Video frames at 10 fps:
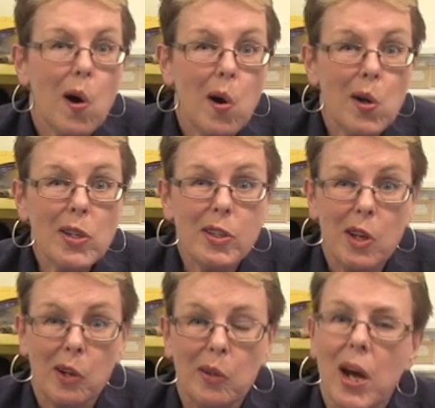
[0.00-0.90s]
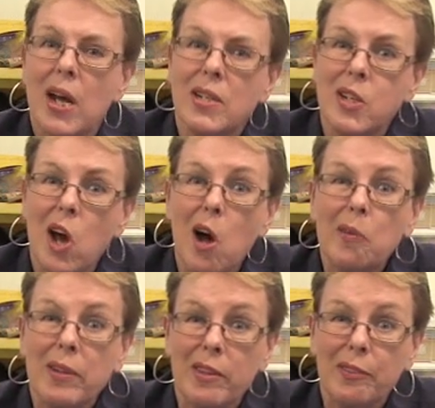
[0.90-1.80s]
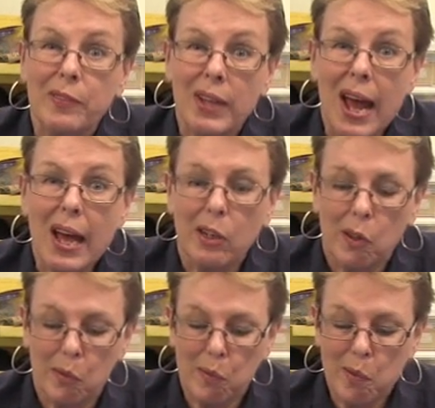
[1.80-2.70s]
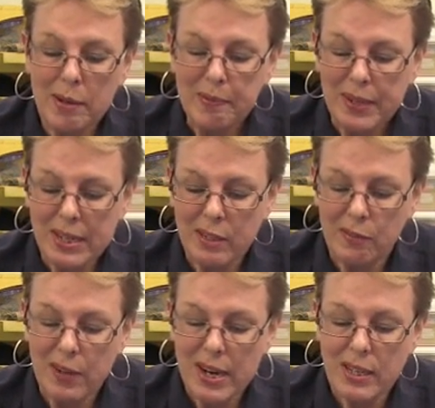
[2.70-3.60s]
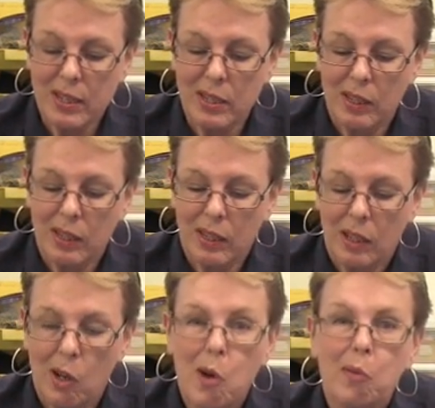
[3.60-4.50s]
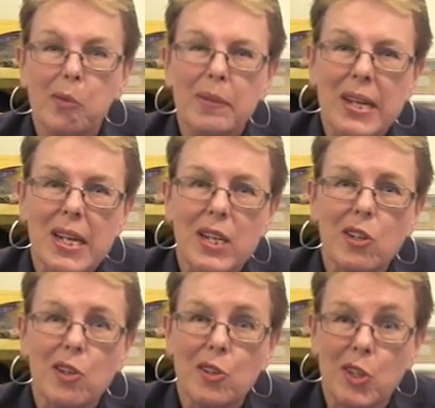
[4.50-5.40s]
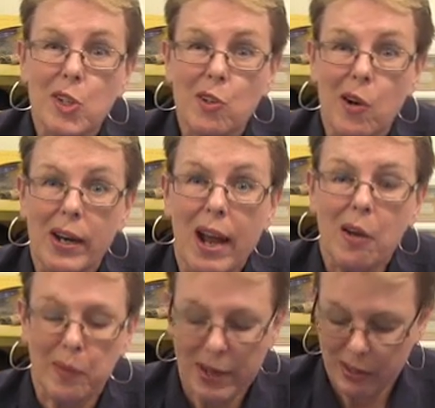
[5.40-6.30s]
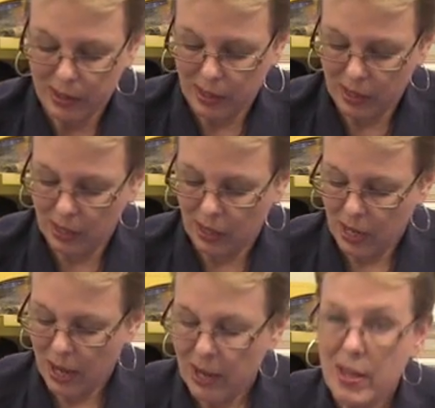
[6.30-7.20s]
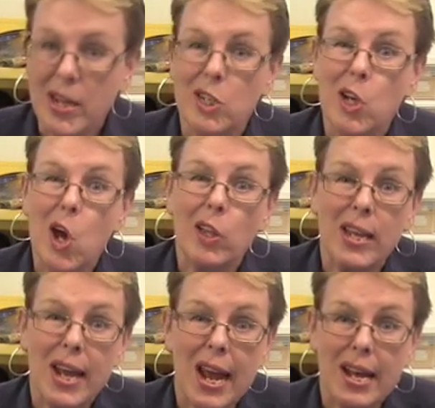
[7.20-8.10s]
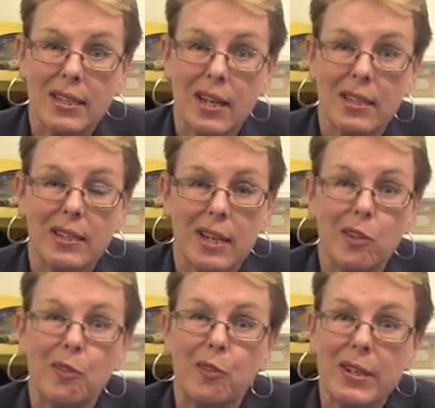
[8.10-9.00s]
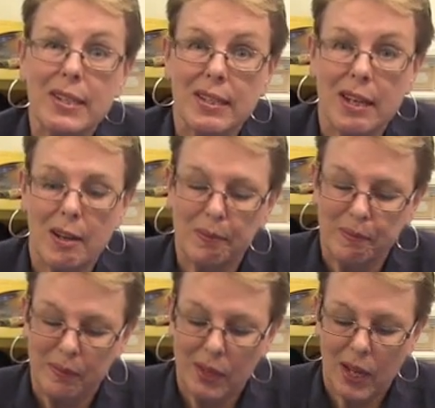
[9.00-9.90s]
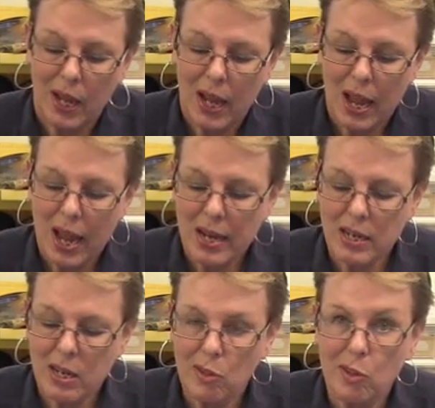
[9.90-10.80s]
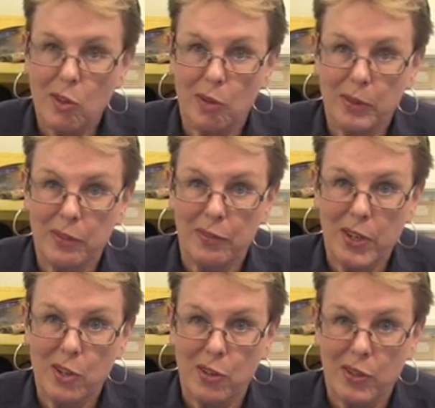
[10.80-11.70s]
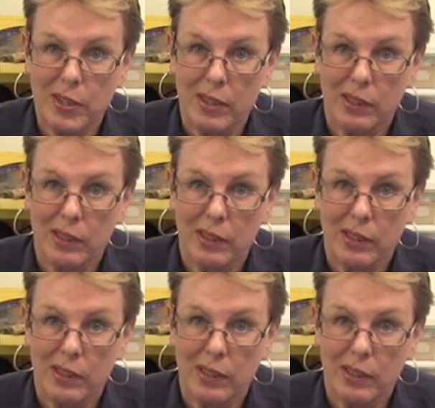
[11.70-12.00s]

Also, a doll with a flat one-piece face will be easier to start out with than a doll that has a center front seam and needle sculpted features.